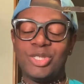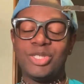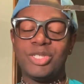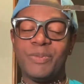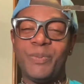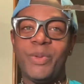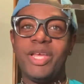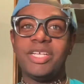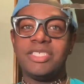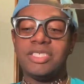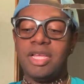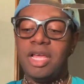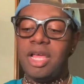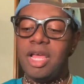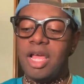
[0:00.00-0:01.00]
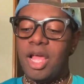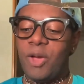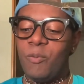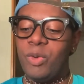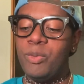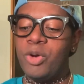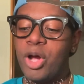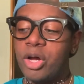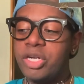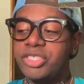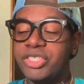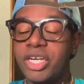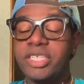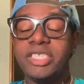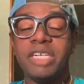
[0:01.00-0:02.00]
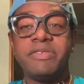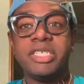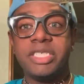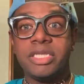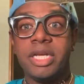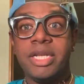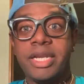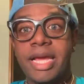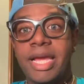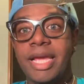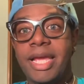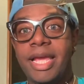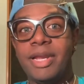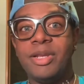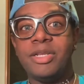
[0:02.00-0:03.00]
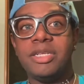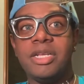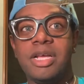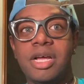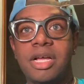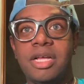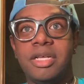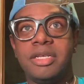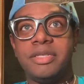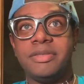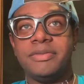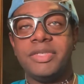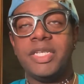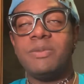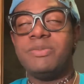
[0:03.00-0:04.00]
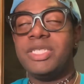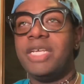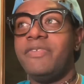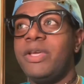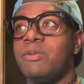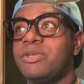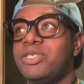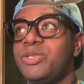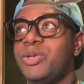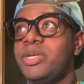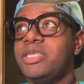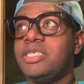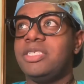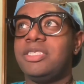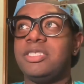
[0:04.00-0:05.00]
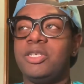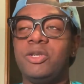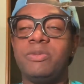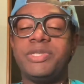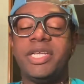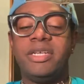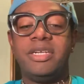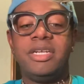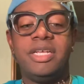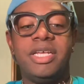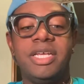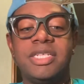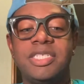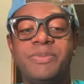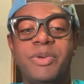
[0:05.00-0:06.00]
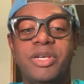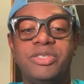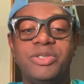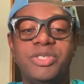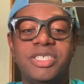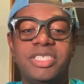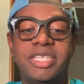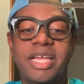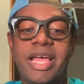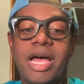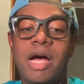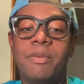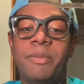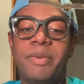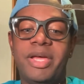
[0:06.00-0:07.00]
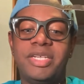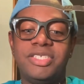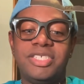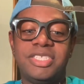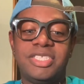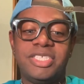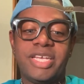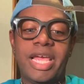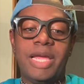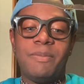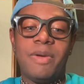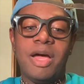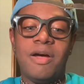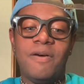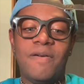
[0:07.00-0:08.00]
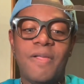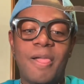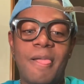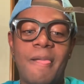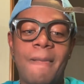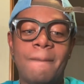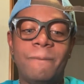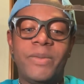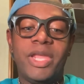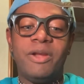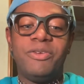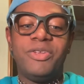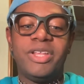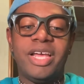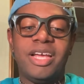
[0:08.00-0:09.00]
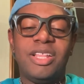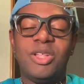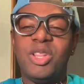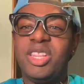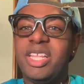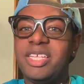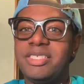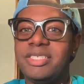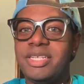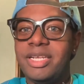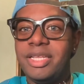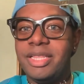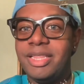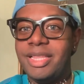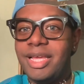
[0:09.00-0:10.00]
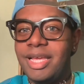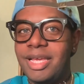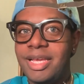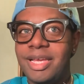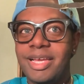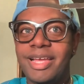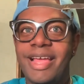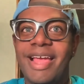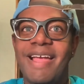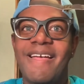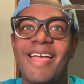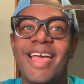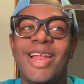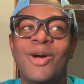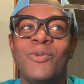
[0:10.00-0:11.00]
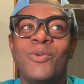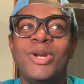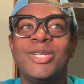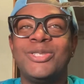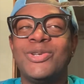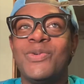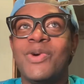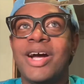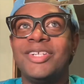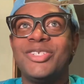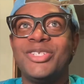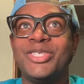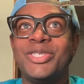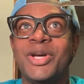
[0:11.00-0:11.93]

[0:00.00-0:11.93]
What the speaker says: because we would go to church every Sunday, and MTV was doing this Oops, I Did It Again special because the album had just came out, and they were doing like a little listening thing, and I wanted to watch it so